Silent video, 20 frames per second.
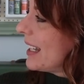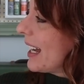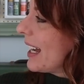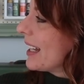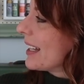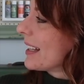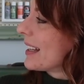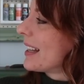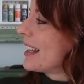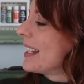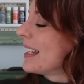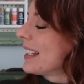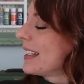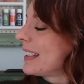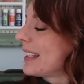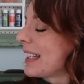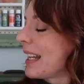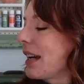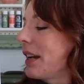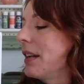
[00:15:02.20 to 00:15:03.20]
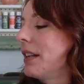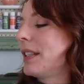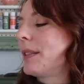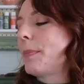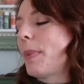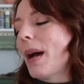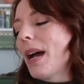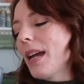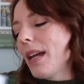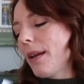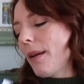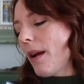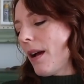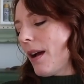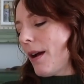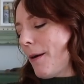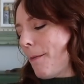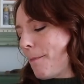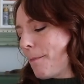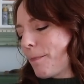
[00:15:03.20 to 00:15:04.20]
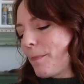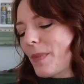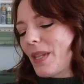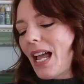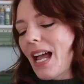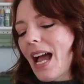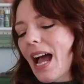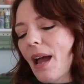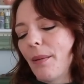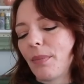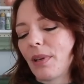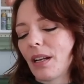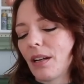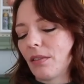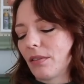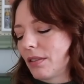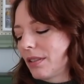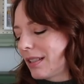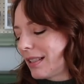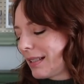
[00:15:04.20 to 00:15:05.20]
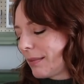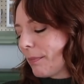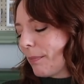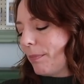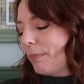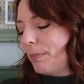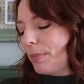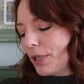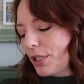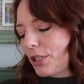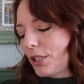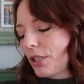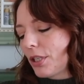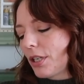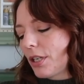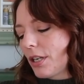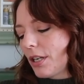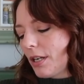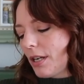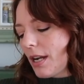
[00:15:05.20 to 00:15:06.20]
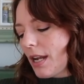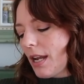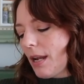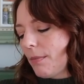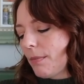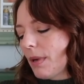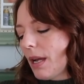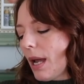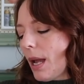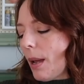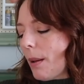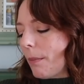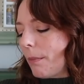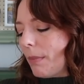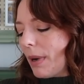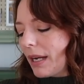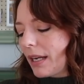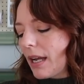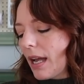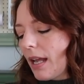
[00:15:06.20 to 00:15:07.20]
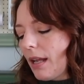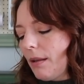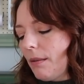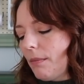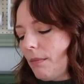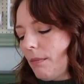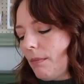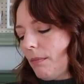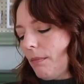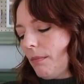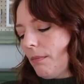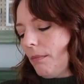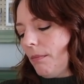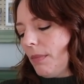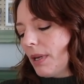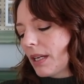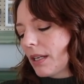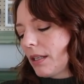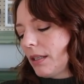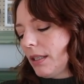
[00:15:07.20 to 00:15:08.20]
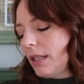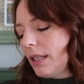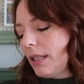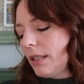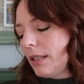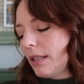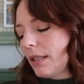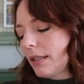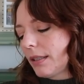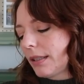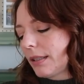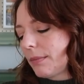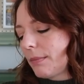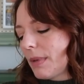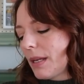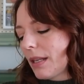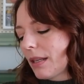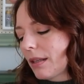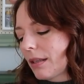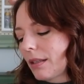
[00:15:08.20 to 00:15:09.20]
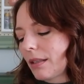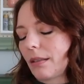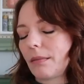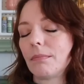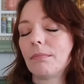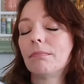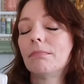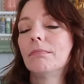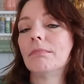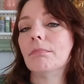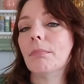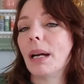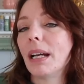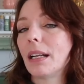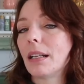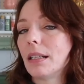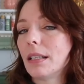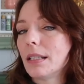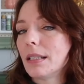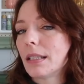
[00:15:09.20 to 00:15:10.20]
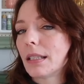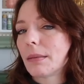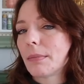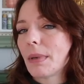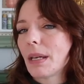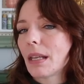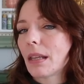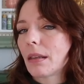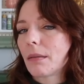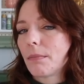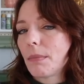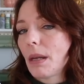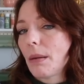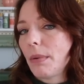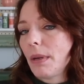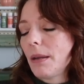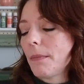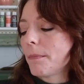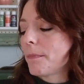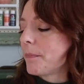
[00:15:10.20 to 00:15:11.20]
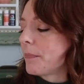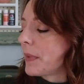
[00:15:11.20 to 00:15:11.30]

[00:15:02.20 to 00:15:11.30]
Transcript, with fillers: yeah, this is by, um, I'm gonna butcher her name, Mica Mickelyn Smith, Mickelyn Smith maybe?